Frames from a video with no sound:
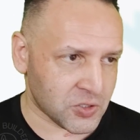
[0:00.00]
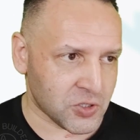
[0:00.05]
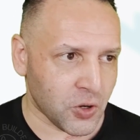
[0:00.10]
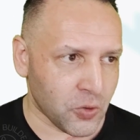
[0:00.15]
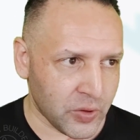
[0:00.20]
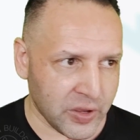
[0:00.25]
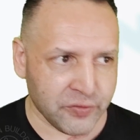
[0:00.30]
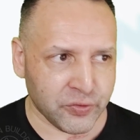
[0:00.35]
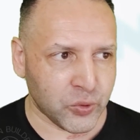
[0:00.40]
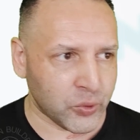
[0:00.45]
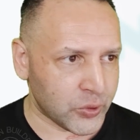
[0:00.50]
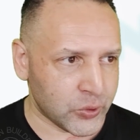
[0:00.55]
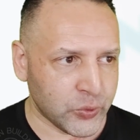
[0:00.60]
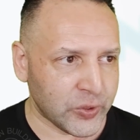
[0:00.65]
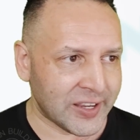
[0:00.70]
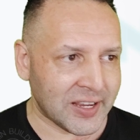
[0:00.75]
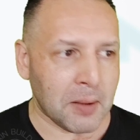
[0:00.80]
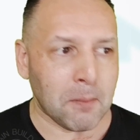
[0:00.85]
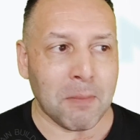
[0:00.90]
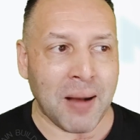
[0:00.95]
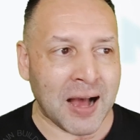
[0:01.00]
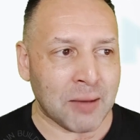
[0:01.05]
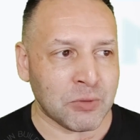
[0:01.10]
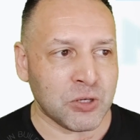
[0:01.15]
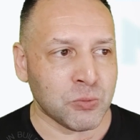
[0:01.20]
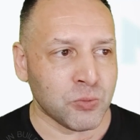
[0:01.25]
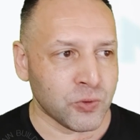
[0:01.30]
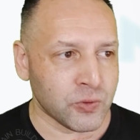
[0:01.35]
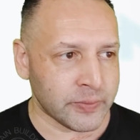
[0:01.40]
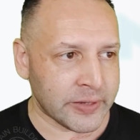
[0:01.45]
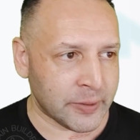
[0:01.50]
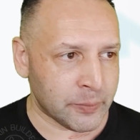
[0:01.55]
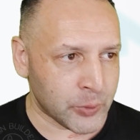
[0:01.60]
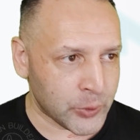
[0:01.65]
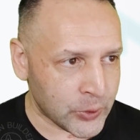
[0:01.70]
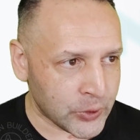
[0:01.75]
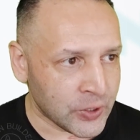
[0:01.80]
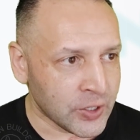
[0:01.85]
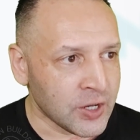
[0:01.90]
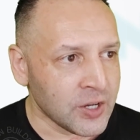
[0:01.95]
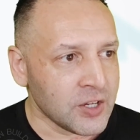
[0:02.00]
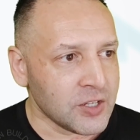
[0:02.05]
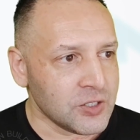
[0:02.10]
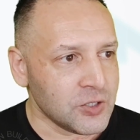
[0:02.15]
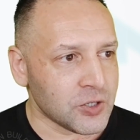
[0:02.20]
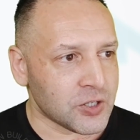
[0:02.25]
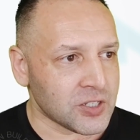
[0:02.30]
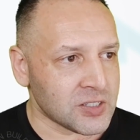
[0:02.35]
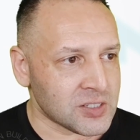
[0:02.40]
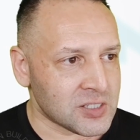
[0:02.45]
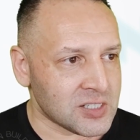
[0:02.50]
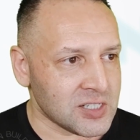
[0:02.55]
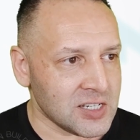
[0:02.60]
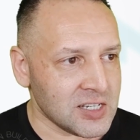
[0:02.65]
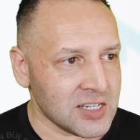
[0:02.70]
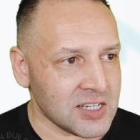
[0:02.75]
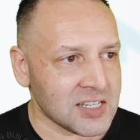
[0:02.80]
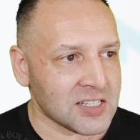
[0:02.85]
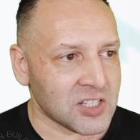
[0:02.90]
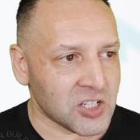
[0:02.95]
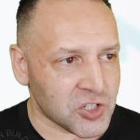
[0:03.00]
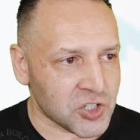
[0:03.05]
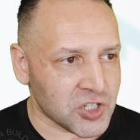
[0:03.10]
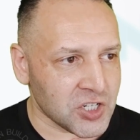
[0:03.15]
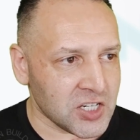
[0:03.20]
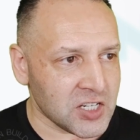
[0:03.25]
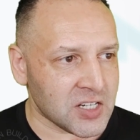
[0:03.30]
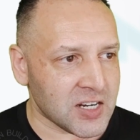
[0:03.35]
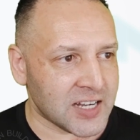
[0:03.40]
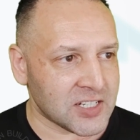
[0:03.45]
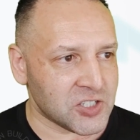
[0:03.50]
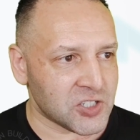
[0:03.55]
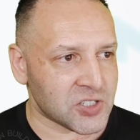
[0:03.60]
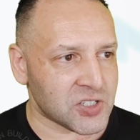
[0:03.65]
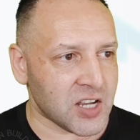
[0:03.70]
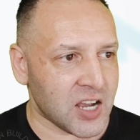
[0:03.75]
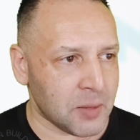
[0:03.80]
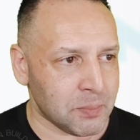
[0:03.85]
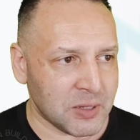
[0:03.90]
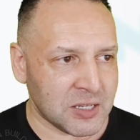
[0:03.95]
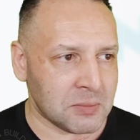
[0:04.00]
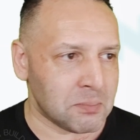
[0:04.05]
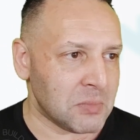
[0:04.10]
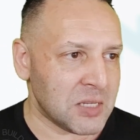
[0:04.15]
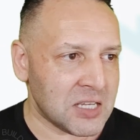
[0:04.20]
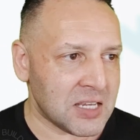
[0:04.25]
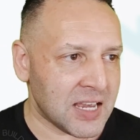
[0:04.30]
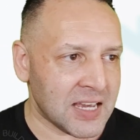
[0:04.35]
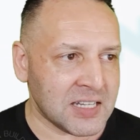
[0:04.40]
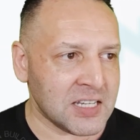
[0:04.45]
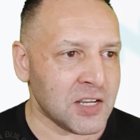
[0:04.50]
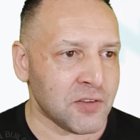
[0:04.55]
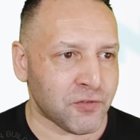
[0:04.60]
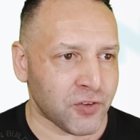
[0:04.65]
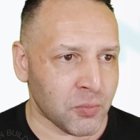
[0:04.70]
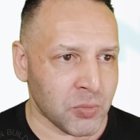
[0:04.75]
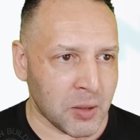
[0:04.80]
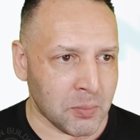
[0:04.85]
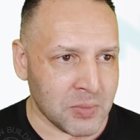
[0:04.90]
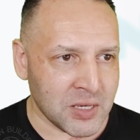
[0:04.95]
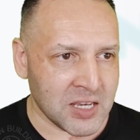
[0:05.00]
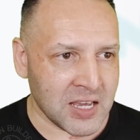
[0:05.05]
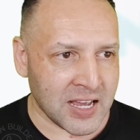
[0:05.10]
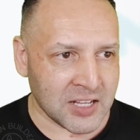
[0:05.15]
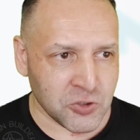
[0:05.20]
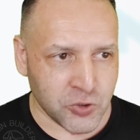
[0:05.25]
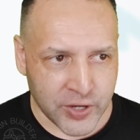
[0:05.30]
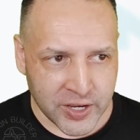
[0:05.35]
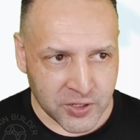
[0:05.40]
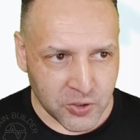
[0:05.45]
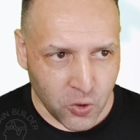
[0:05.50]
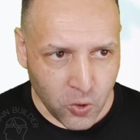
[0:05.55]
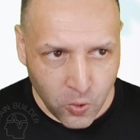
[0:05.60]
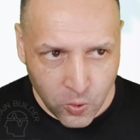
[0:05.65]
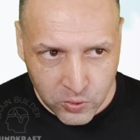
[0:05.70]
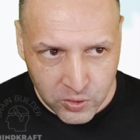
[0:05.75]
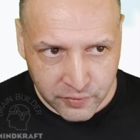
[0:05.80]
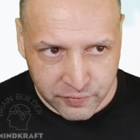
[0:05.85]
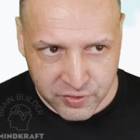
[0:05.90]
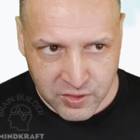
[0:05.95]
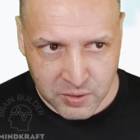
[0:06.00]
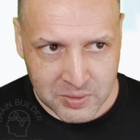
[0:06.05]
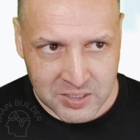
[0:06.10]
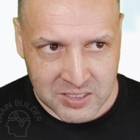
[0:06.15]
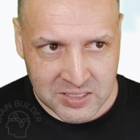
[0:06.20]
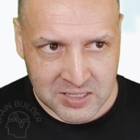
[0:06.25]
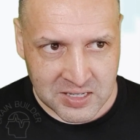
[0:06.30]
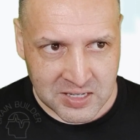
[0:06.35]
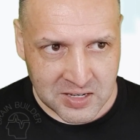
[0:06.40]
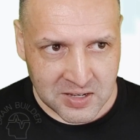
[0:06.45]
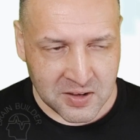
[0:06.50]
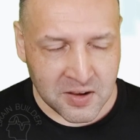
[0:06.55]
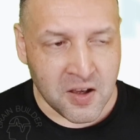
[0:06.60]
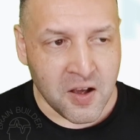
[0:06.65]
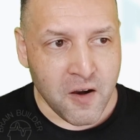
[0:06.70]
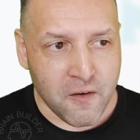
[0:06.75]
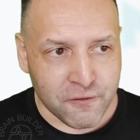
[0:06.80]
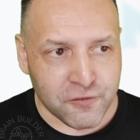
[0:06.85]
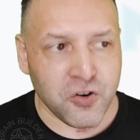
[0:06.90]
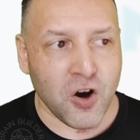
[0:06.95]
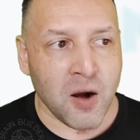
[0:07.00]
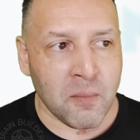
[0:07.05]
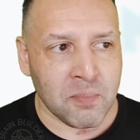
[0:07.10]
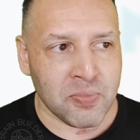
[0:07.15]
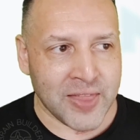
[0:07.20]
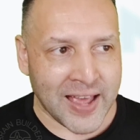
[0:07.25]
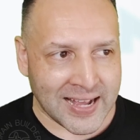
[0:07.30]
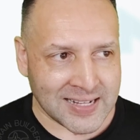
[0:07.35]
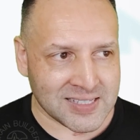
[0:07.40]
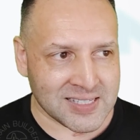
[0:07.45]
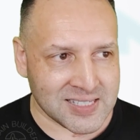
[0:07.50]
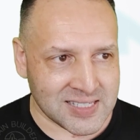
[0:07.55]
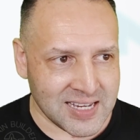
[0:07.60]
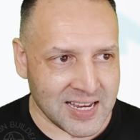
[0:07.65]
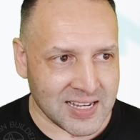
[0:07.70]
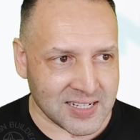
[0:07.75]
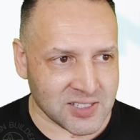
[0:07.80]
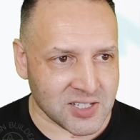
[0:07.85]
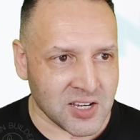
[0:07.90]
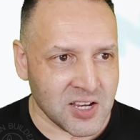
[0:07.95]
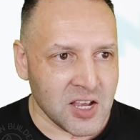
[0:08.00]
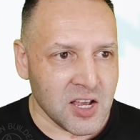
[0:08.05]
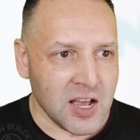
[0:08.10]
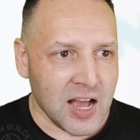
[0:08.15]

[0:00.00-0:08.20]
So if we were doing mami mu me mo, you can see in the sheet, I just type in mi, any from the mi, and you get all of in here from that set.